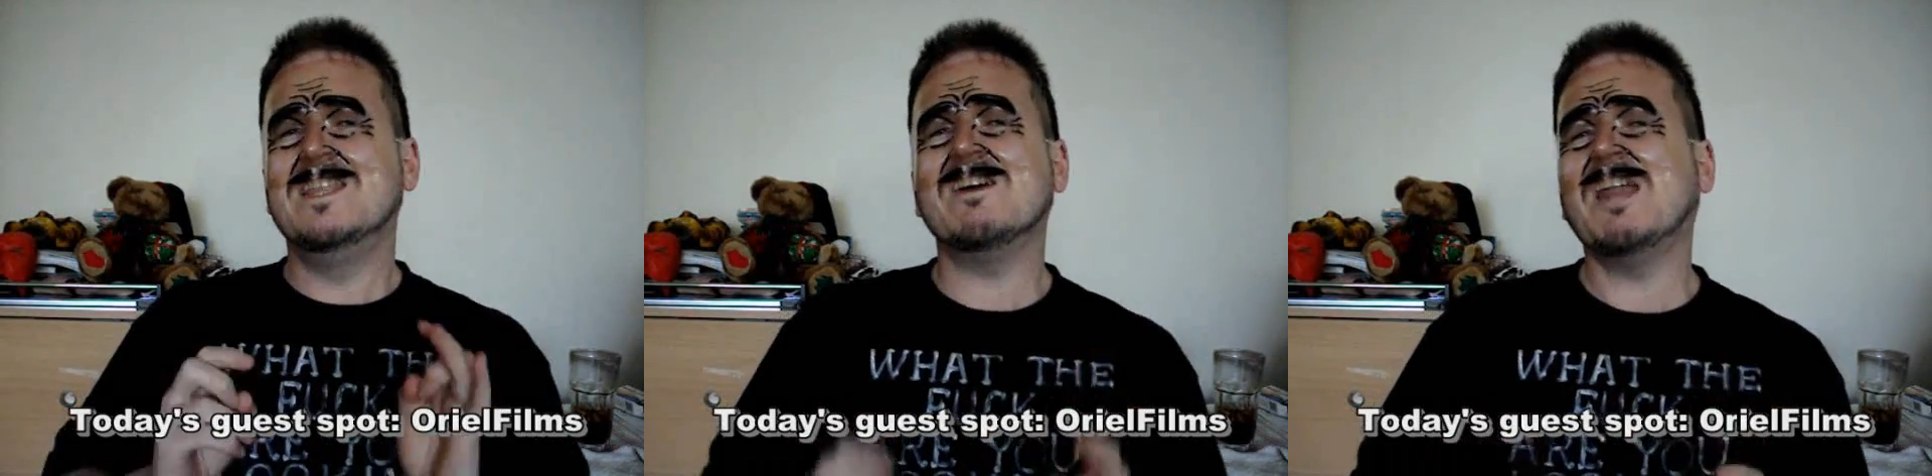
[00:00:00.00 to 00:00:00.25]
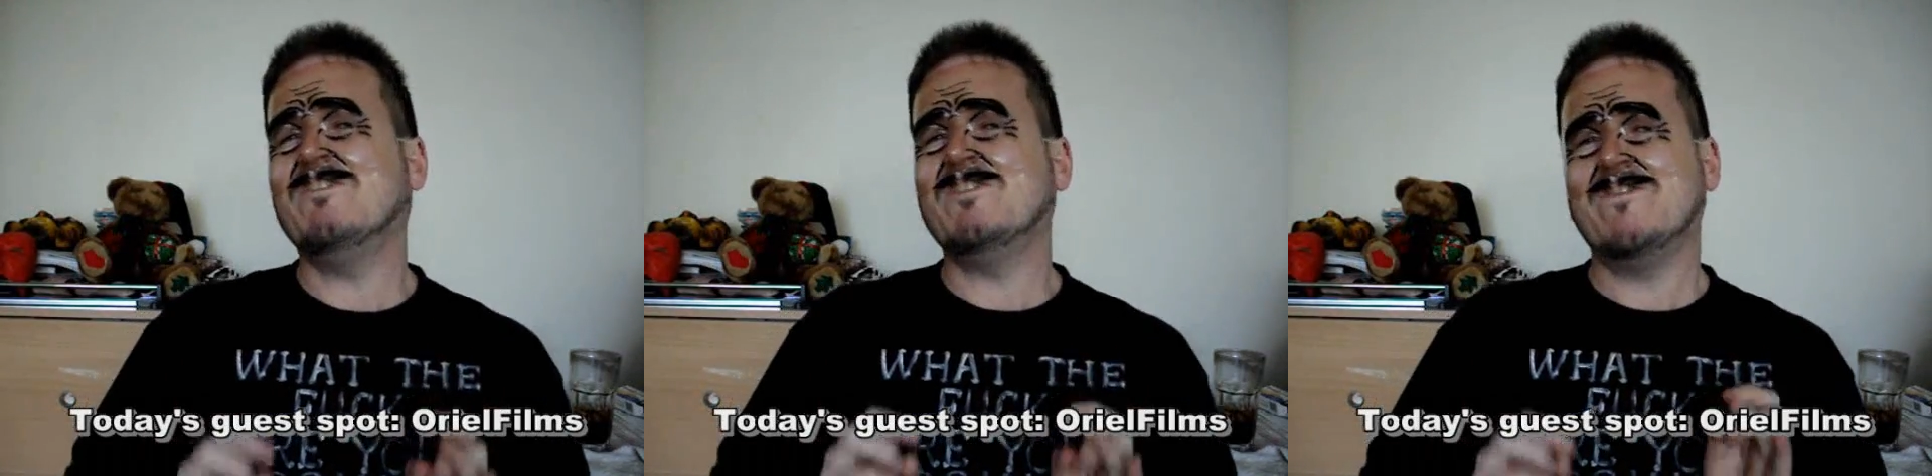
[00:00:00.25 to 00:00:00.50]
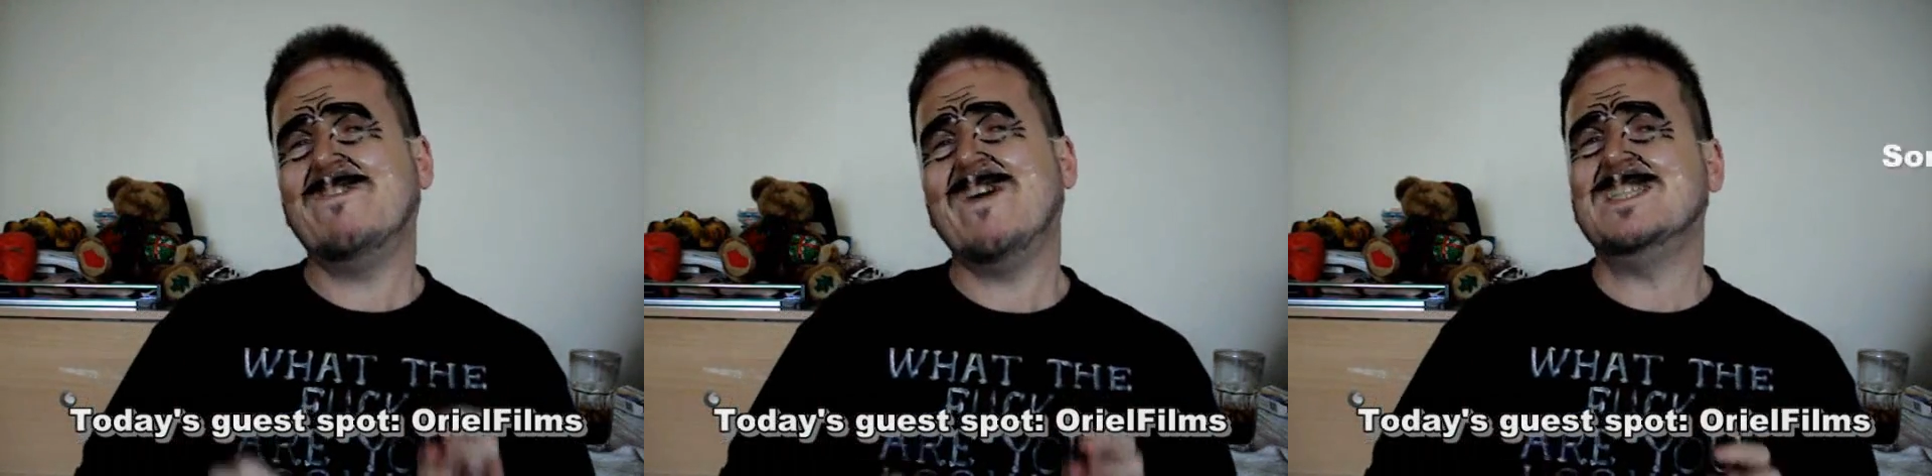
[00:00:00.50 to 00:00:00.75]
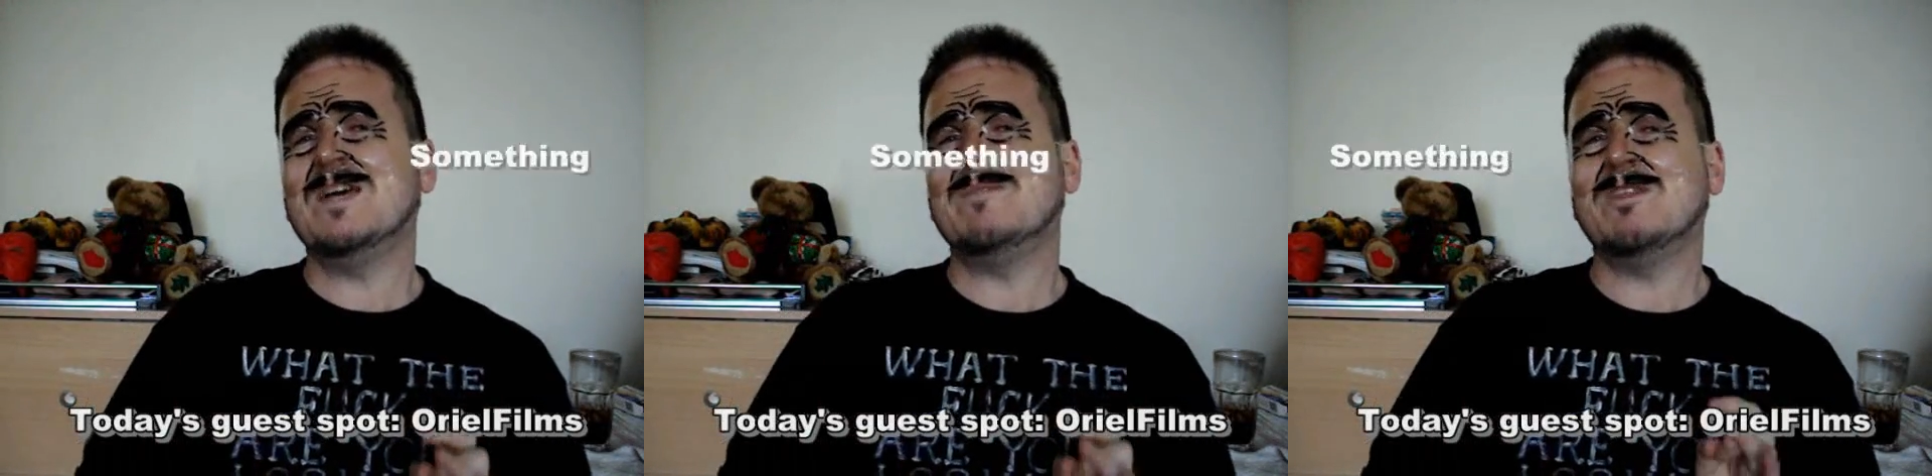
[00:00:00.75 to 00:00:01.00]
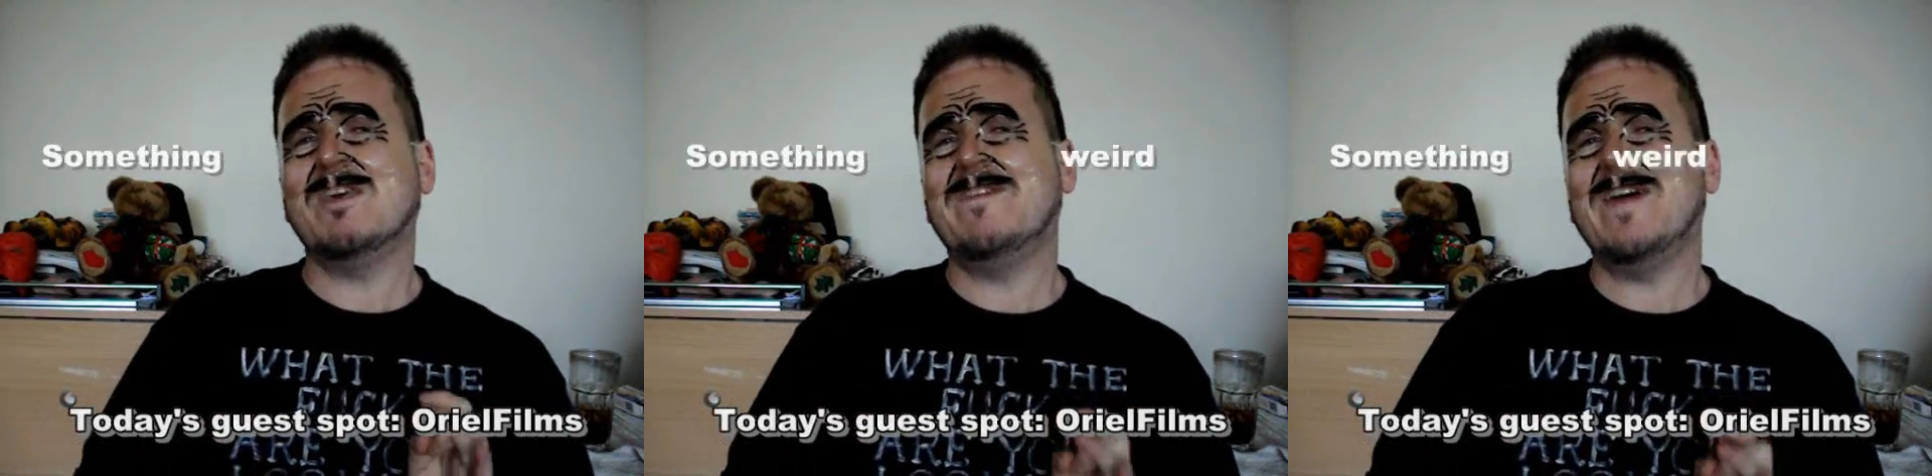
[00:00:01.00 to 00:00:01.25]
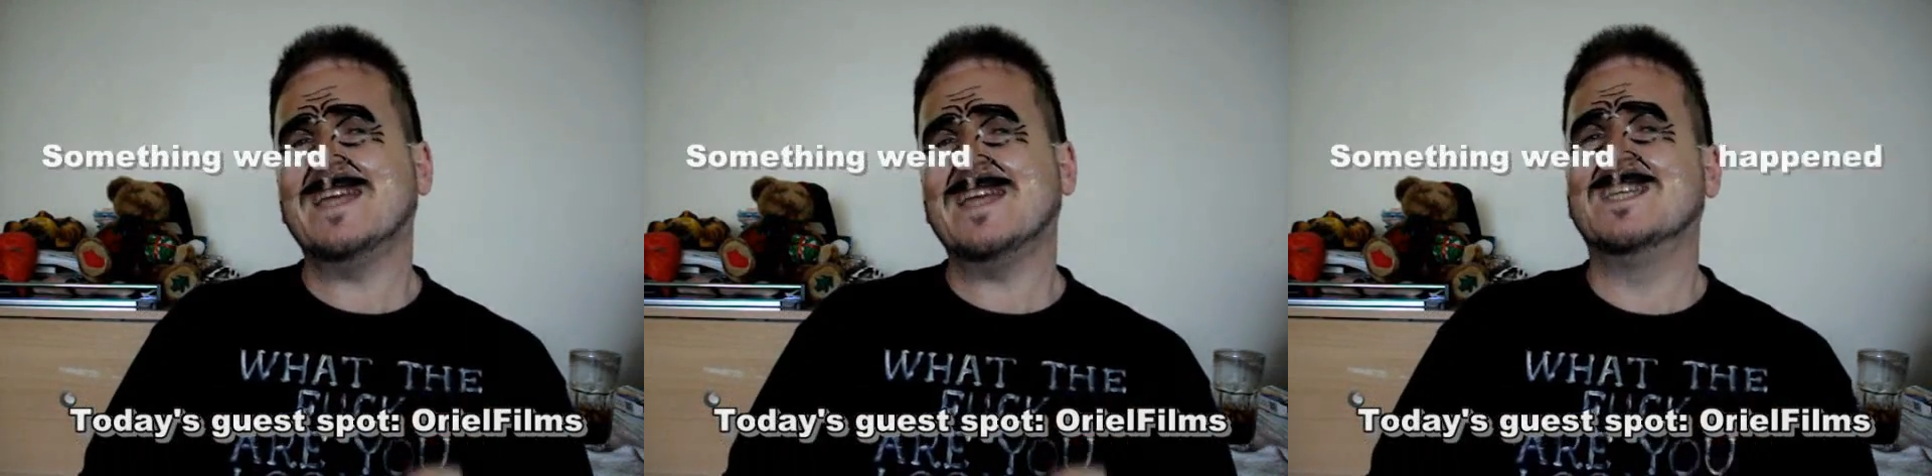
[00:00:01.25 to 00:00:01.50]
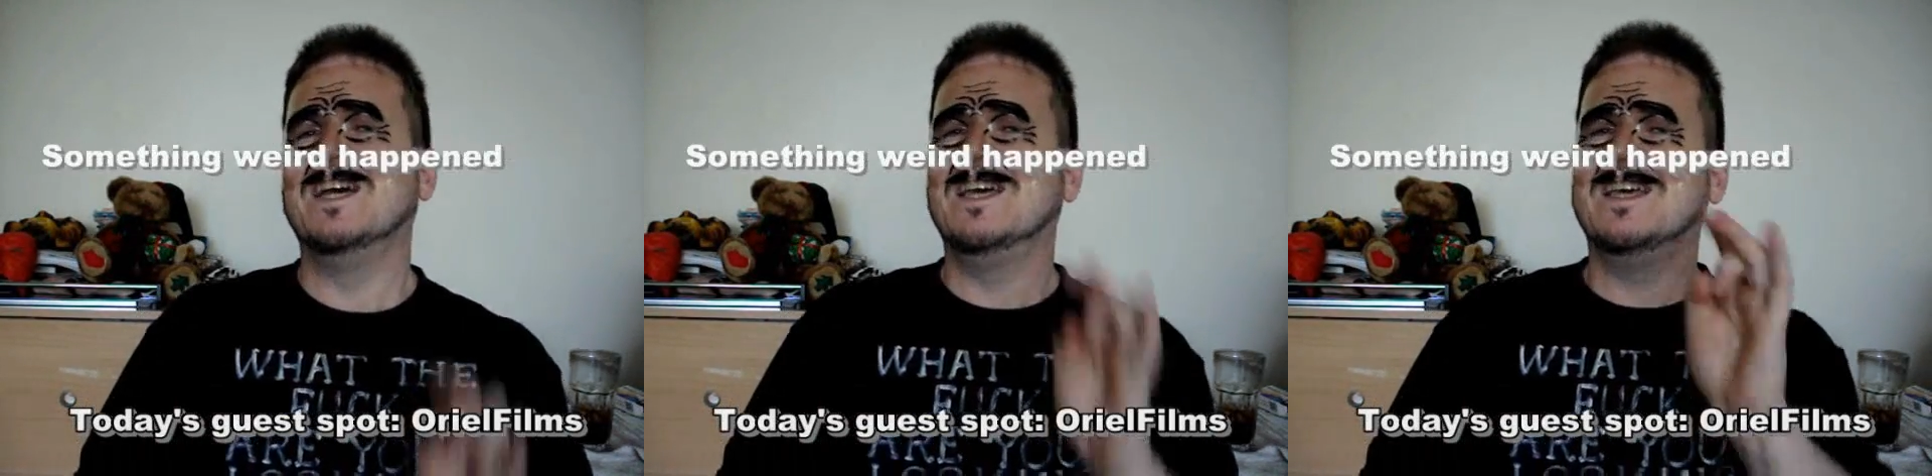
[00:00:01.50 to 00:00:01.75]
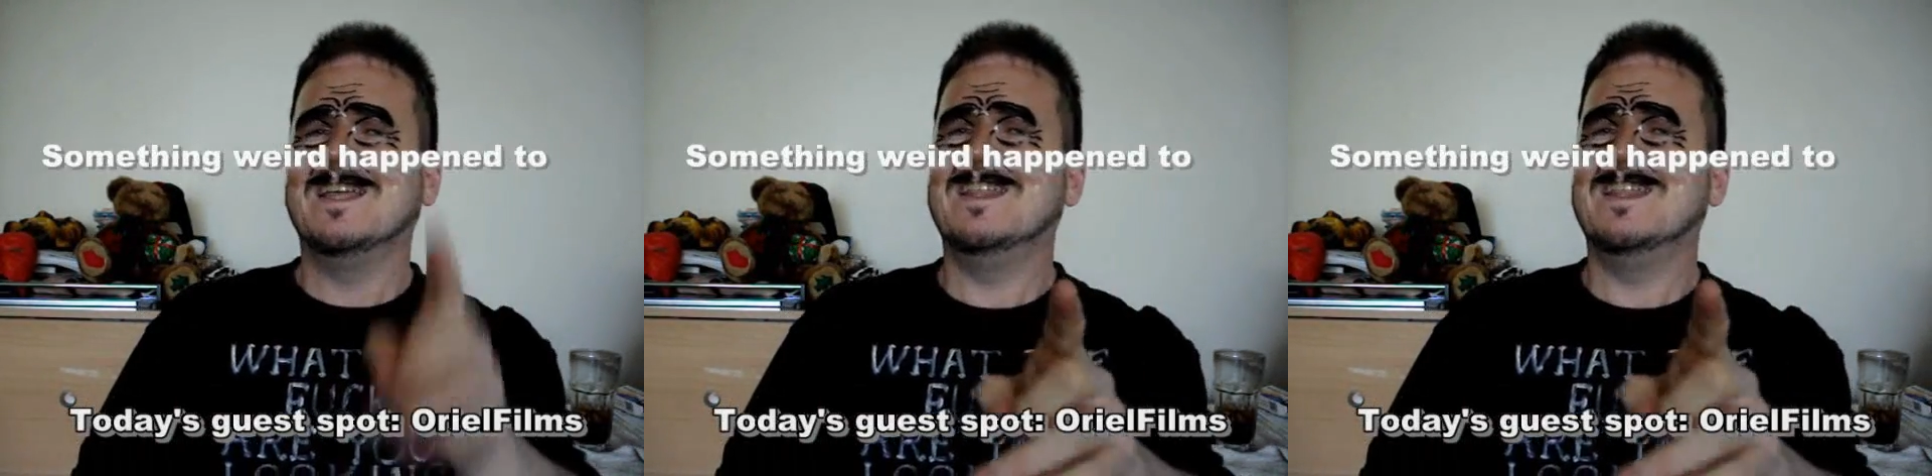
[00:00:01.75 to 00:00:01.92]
they're gonna have to face up to the fact